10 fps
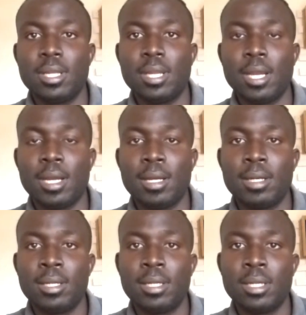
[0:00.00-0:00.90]

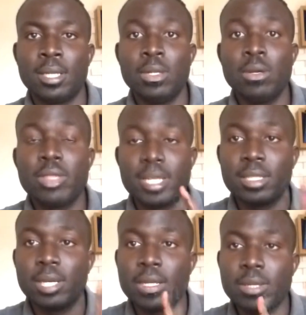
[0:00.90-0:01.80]
no, 30,
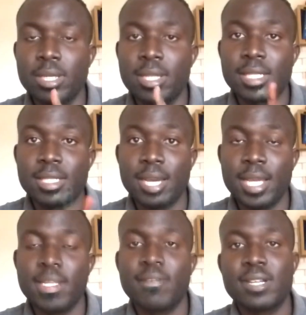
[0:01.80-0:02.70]
actually
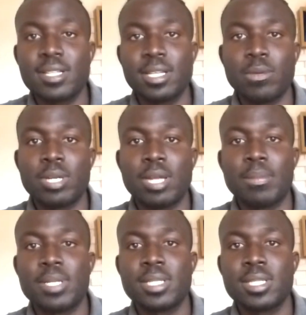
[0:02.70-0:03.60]
39, the first thing what
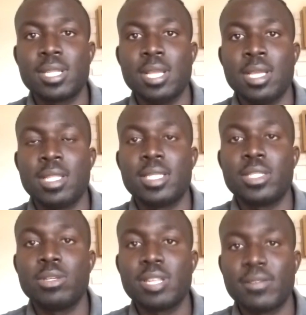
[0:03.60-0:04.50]
happens is there's
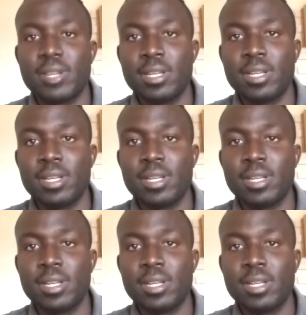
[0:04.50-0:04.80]
Joseph